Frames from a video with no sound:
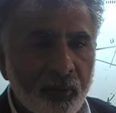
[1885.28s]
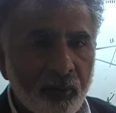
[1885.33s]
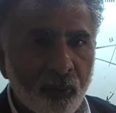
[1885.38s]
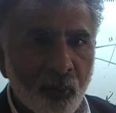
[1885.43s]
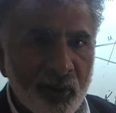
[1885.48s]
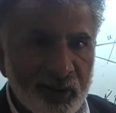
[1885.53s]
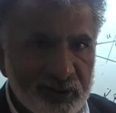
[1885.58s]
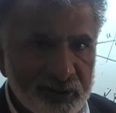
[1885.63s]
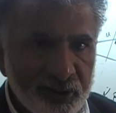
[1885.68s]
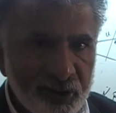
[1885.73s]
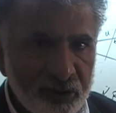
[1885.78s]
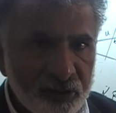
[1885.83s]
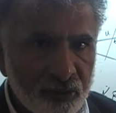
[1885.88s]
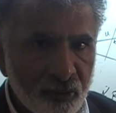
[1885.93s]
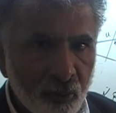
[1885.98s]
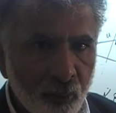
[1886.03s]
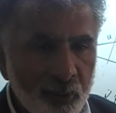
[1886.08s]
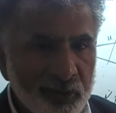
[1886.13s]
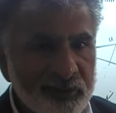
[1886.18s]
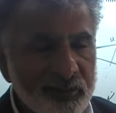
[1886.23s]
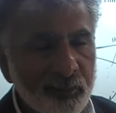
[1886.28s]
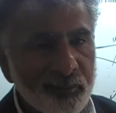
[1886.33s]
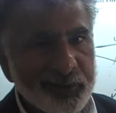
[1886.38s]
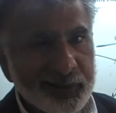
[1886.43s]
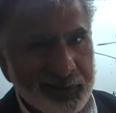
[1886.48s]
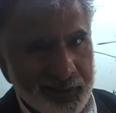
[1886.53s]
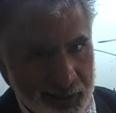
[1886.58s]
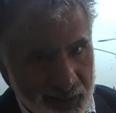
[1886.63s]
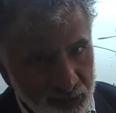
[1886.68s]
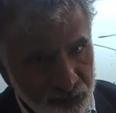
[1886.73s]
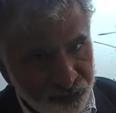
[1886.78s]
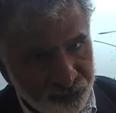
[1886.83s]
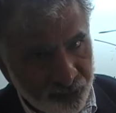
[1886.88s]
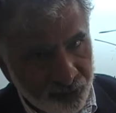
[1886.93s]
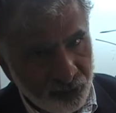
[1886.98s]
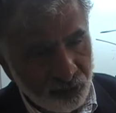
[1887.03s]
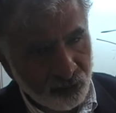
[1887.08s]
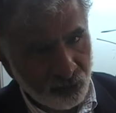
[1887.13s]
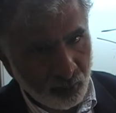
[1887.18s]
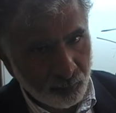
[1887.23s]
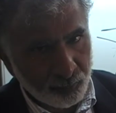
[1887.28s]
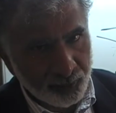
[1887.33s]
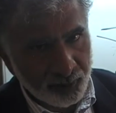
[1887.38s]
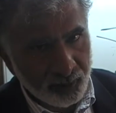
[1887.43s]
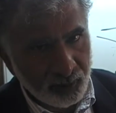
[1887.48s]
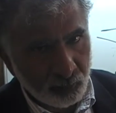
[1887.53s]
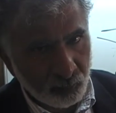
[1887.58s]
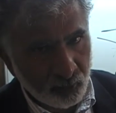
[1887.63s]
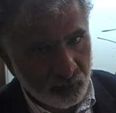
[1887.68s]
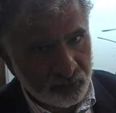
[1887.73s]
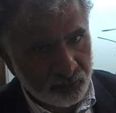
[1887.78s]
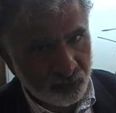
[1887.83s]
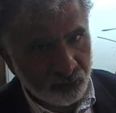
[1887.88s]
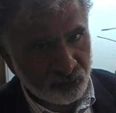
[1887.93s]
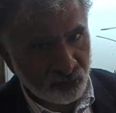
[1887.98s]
worthless with something else that is completely worthless